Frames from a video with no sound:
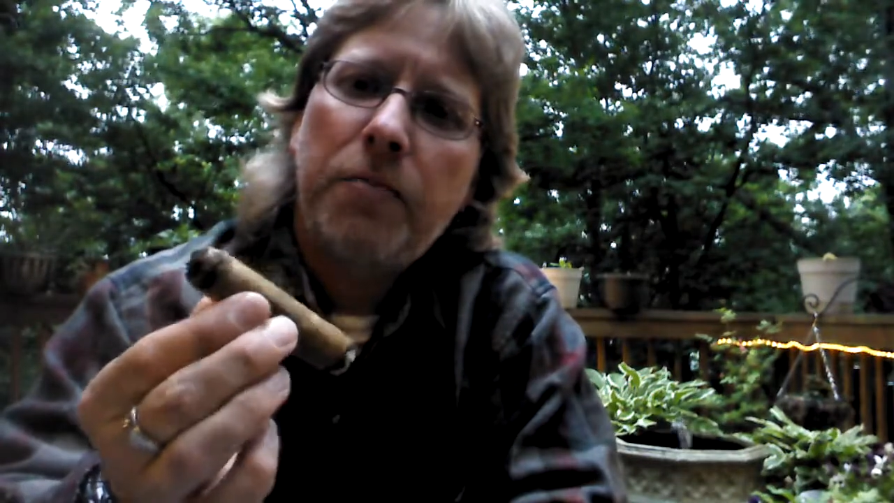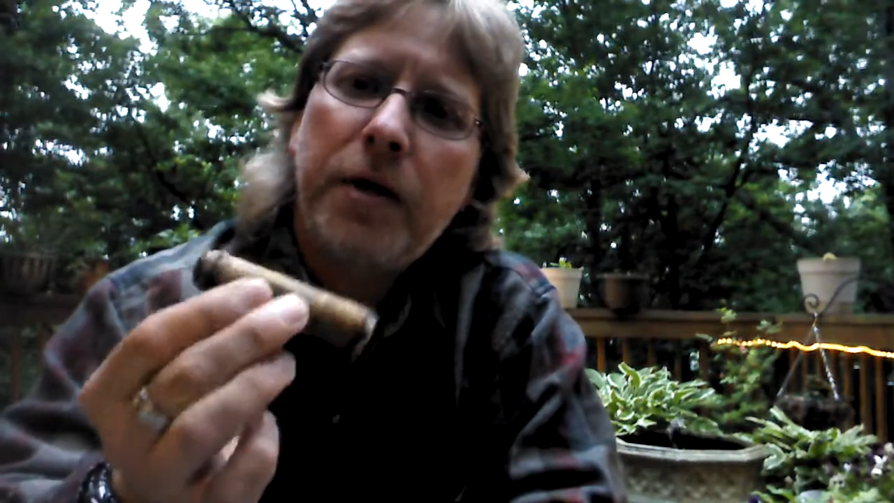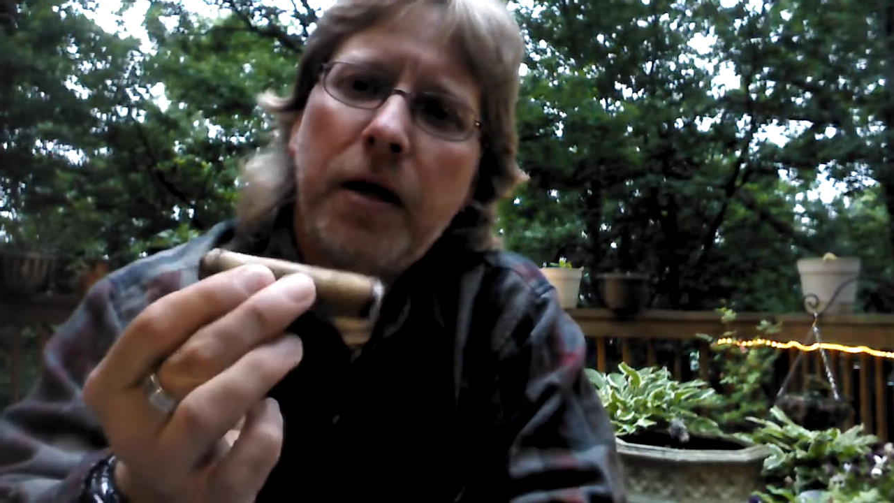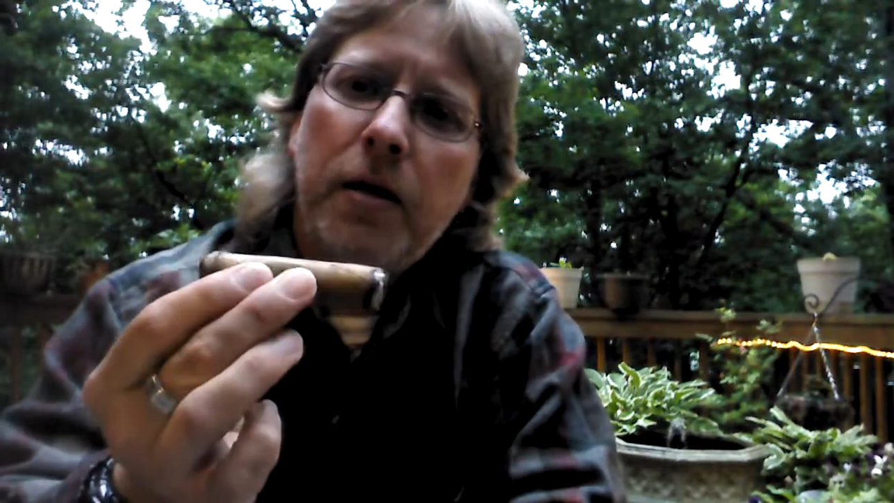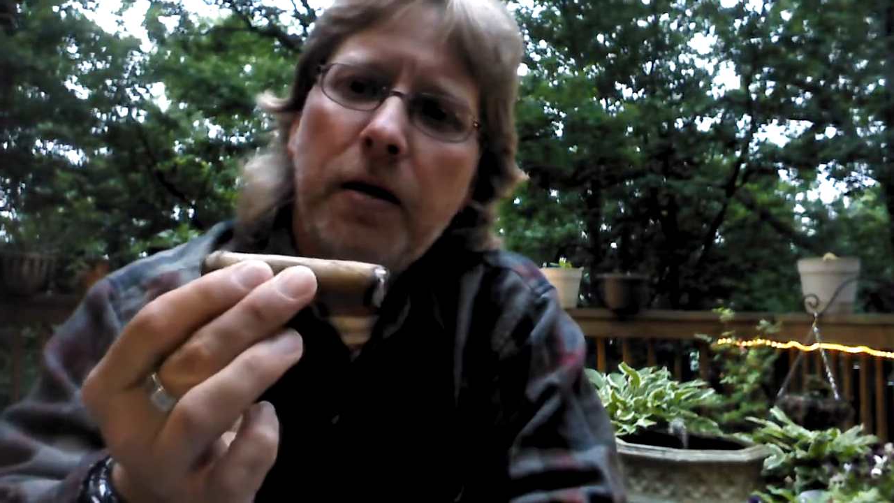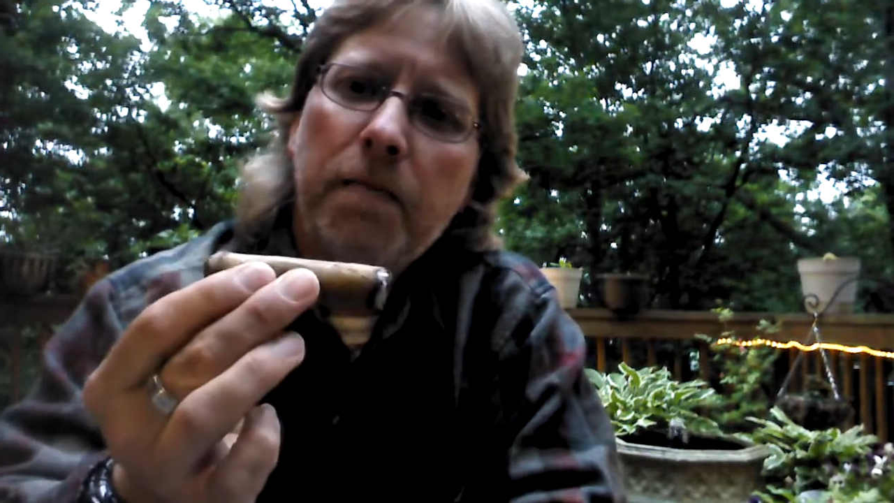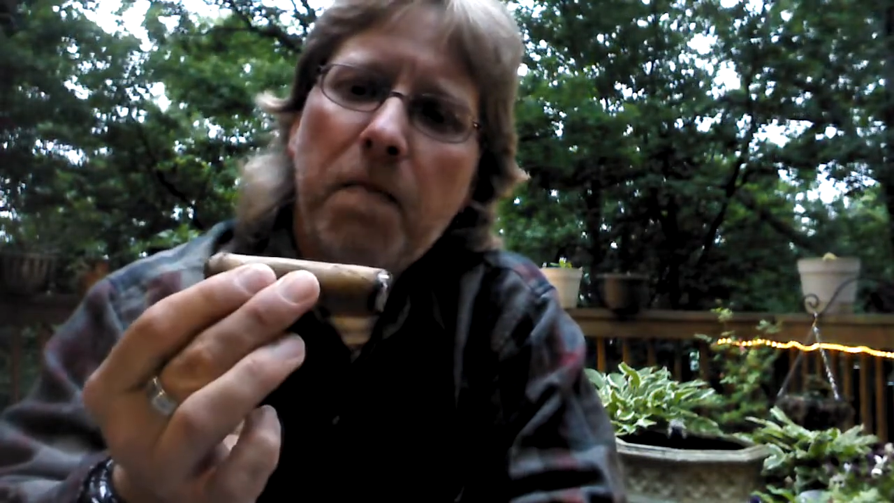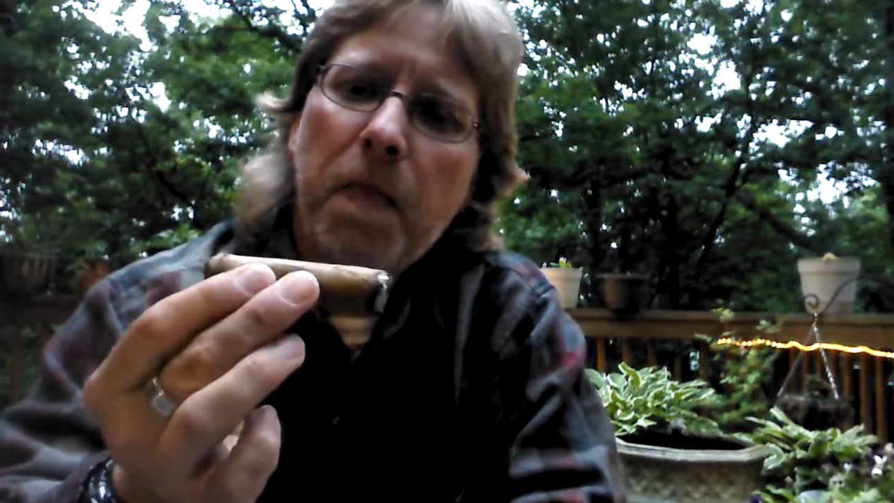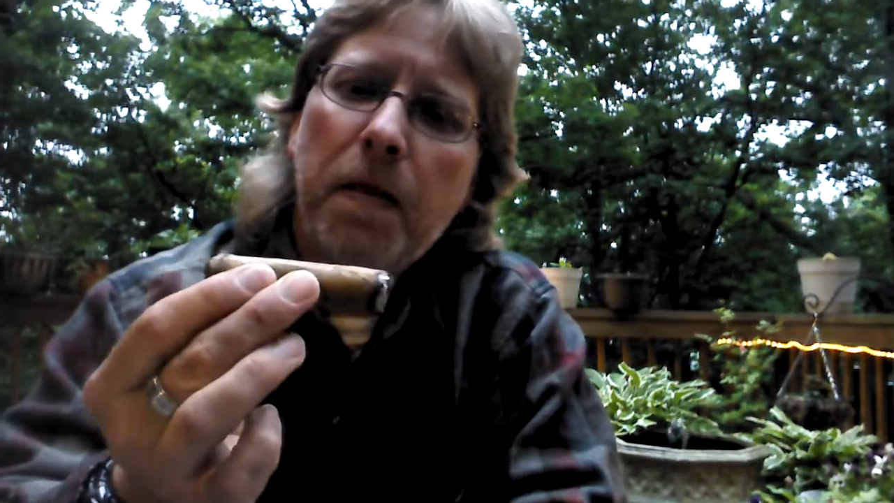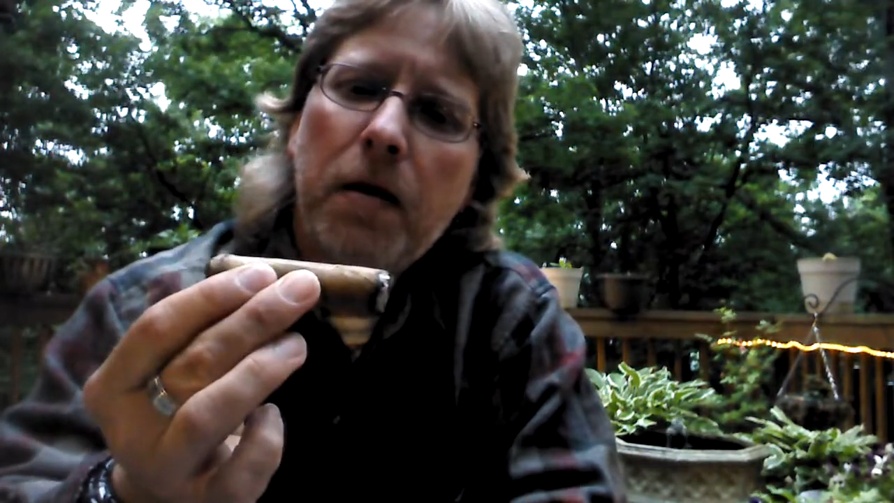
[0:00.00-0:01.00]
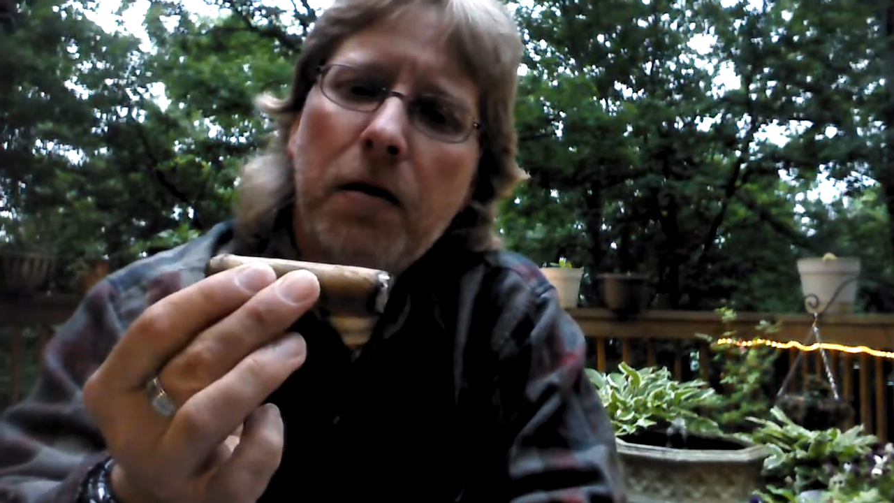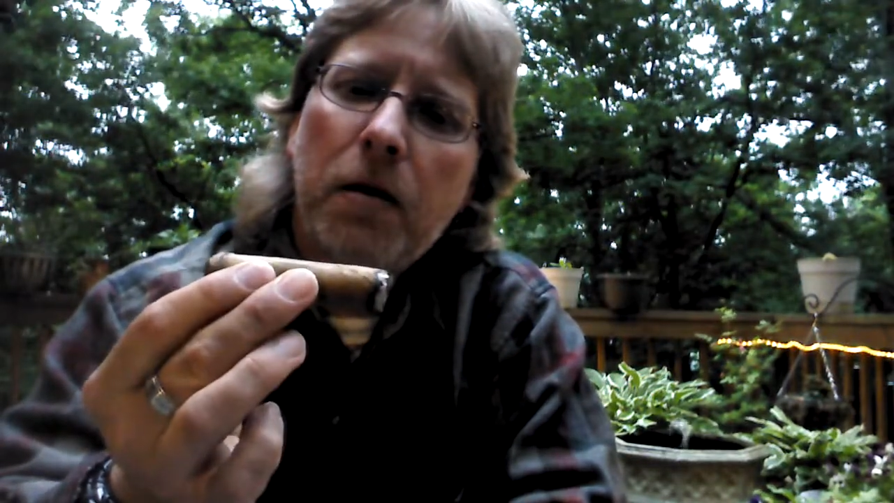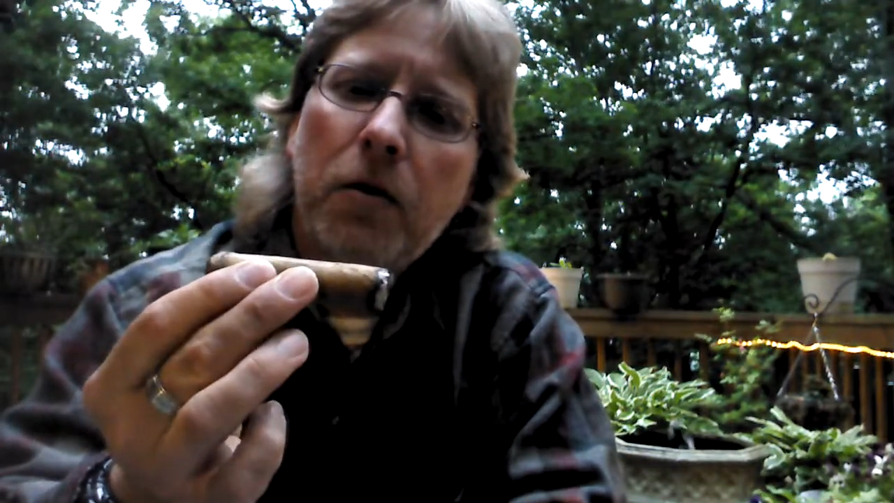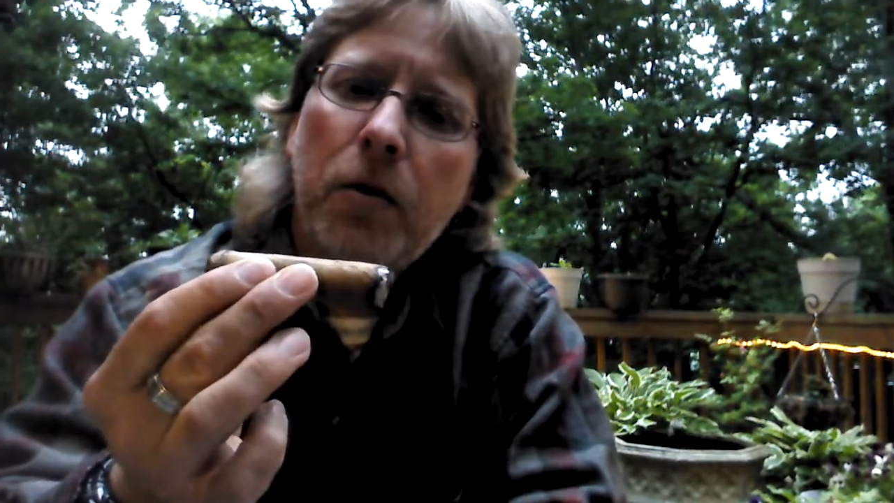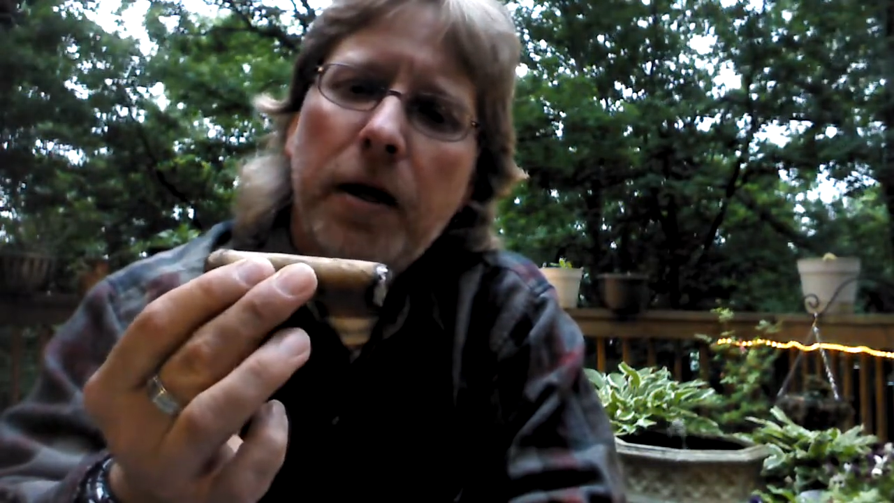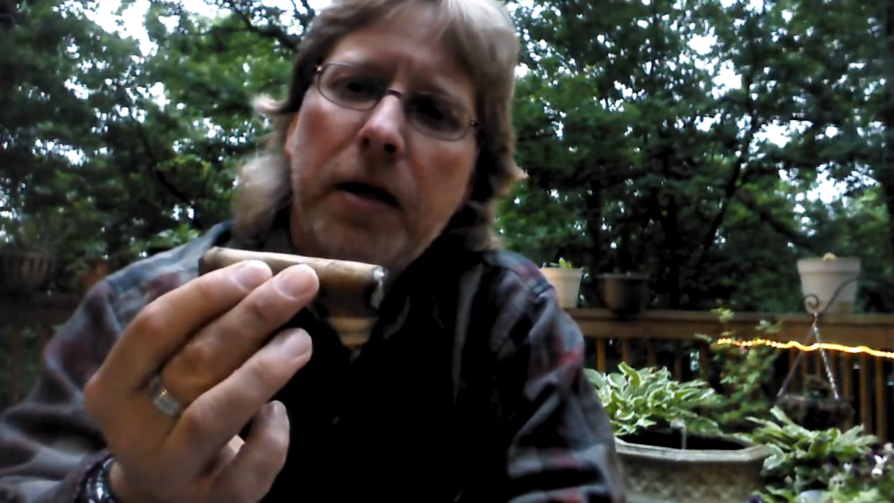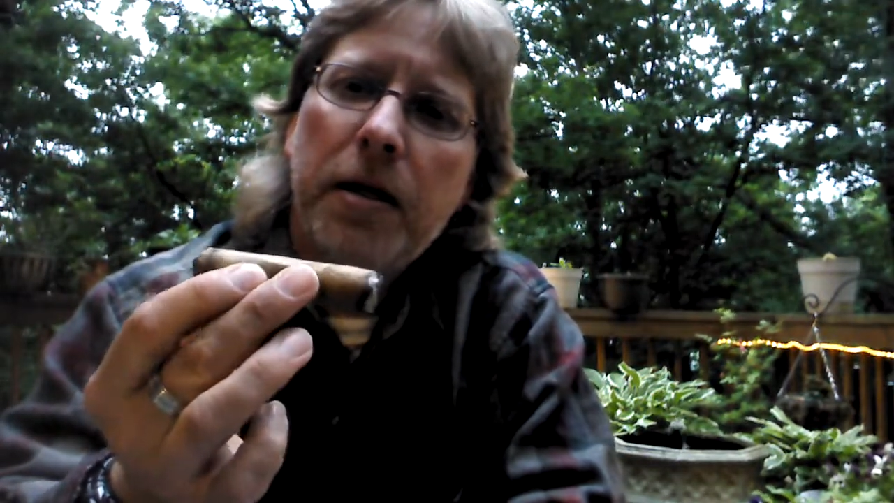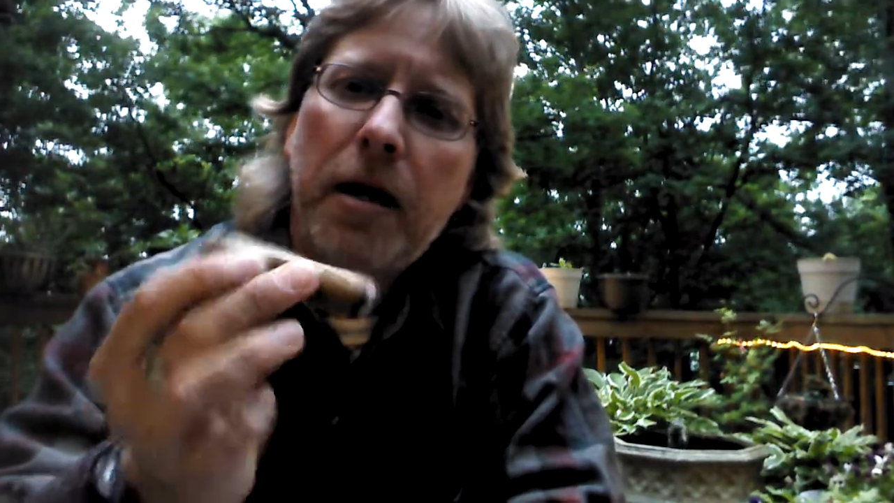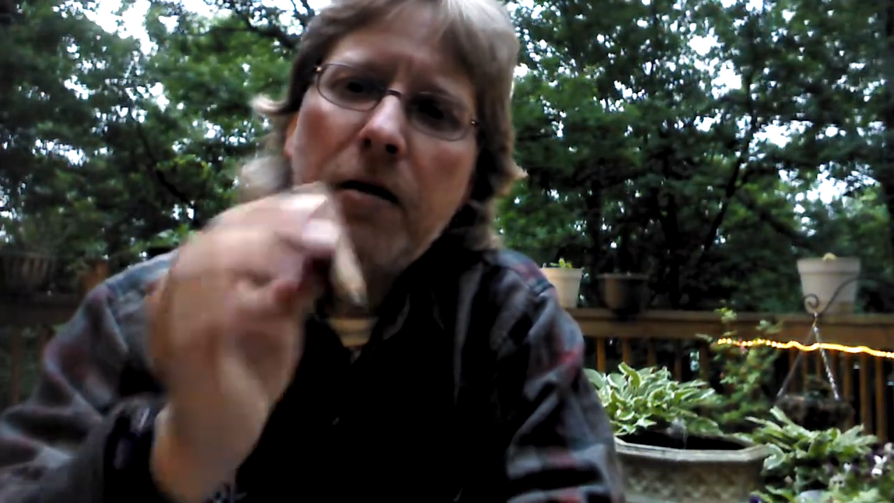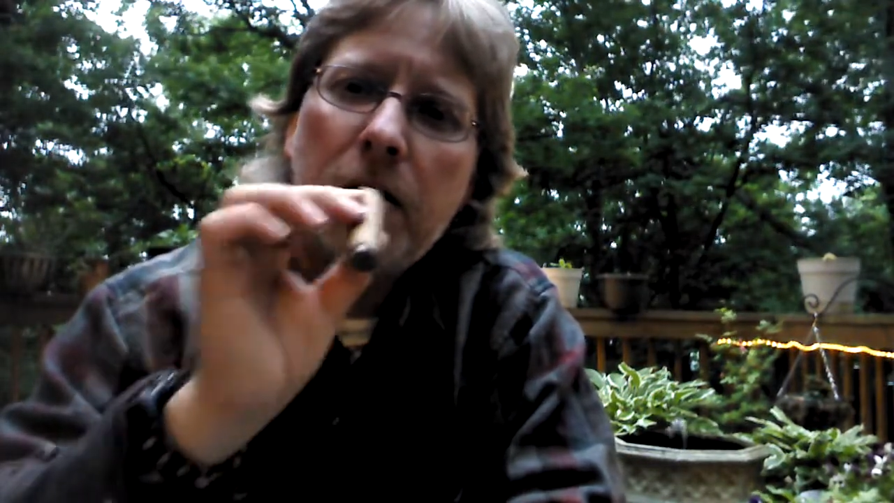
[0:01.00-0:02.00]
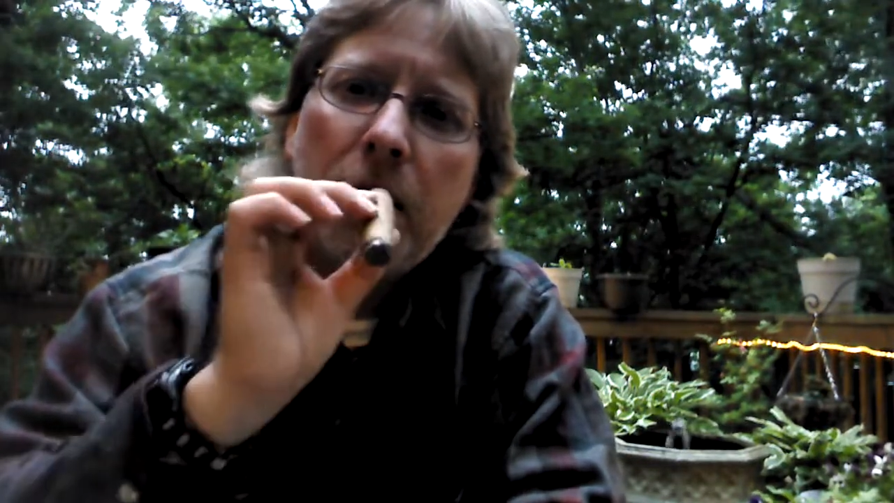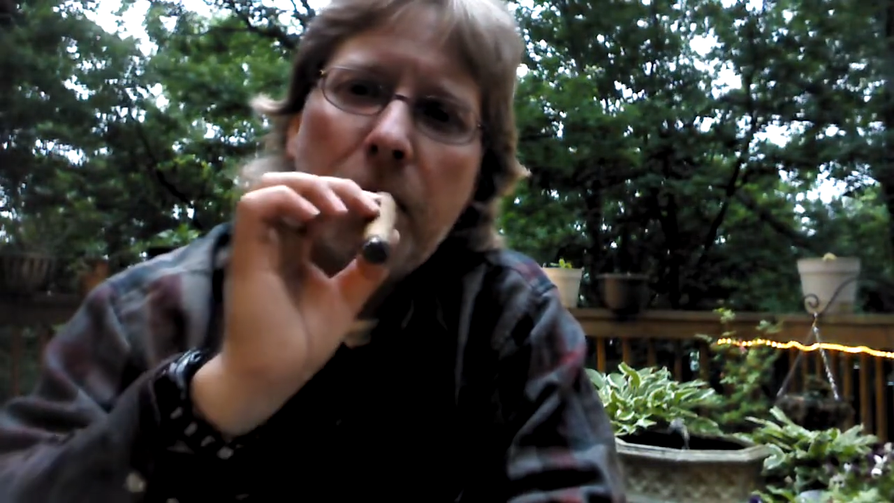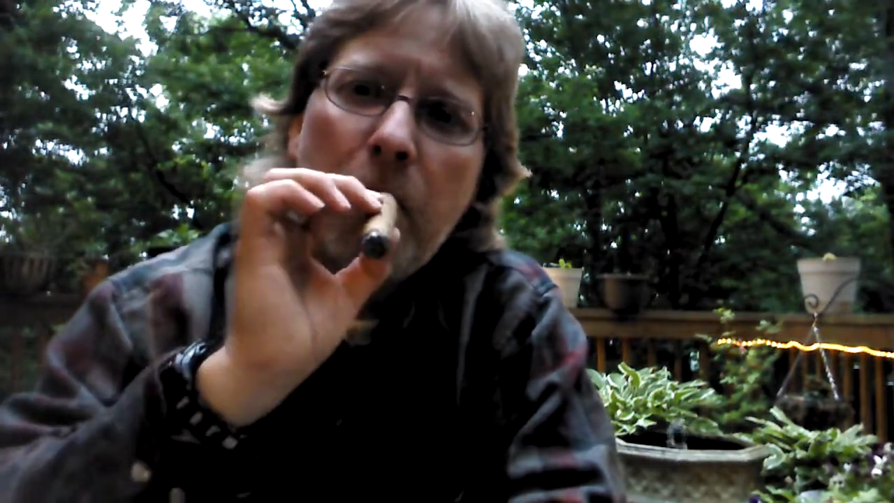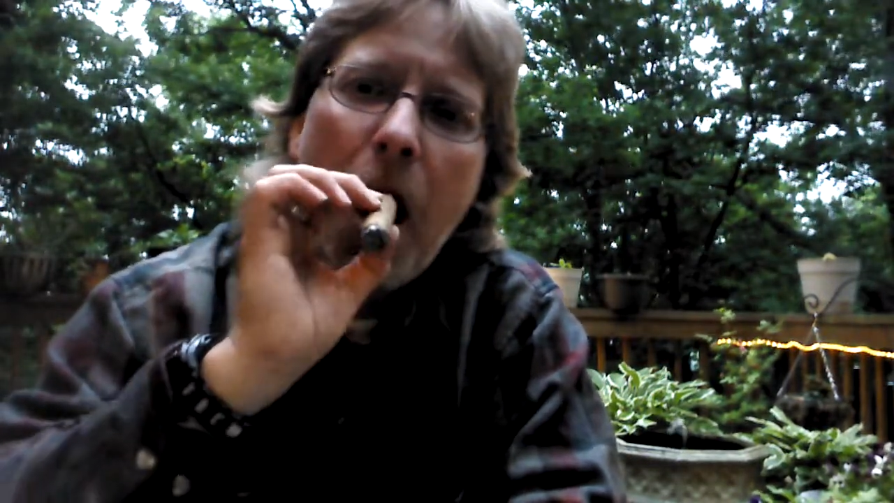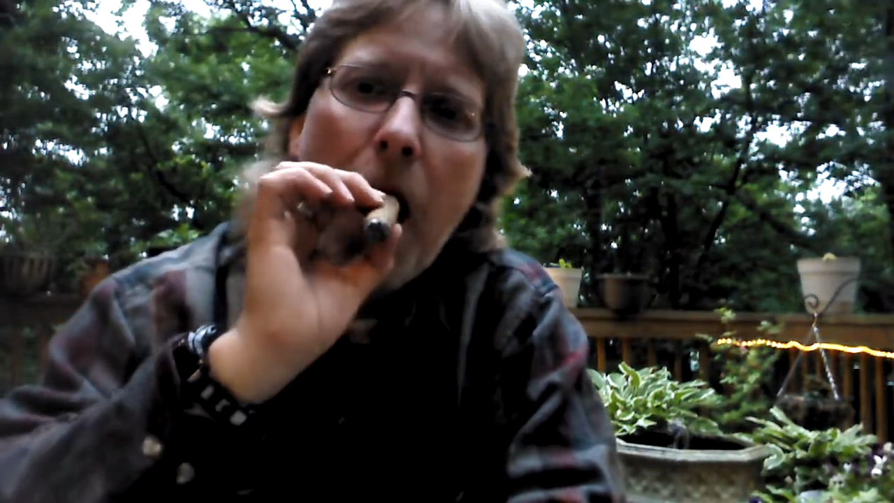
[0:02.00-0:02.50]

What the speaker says: update when I get down to the nub.